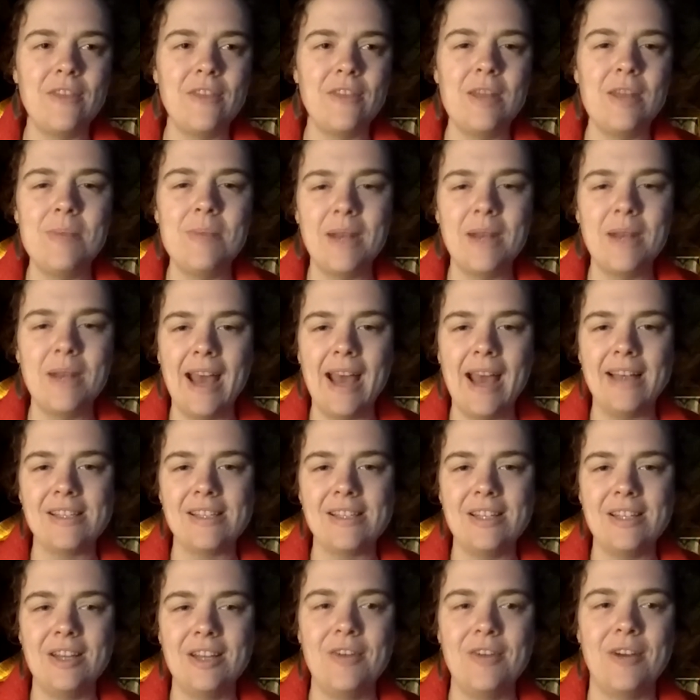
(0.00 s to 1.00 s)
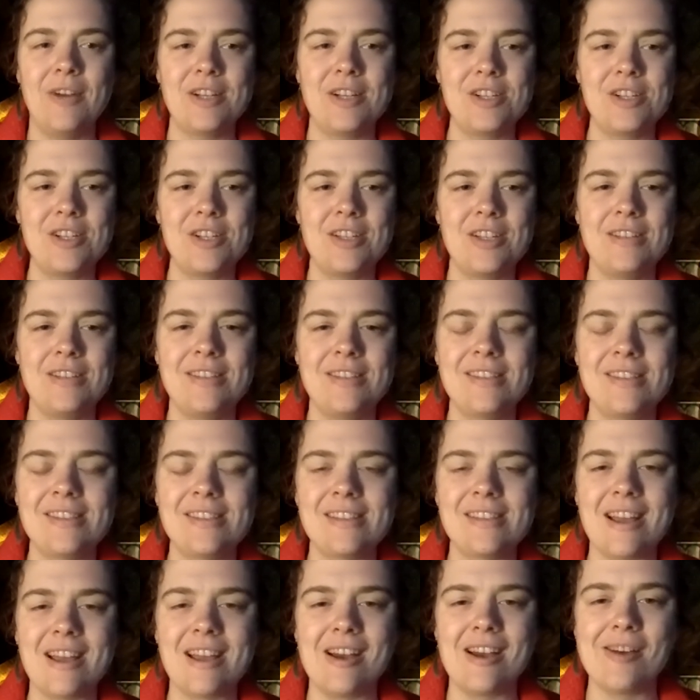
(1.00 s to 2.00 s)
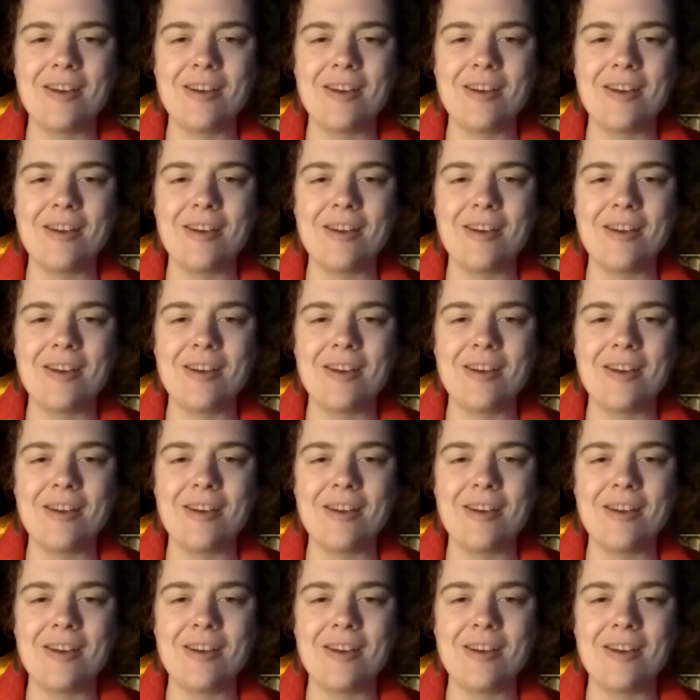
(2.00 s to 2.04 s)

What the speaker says: anybody has any questions.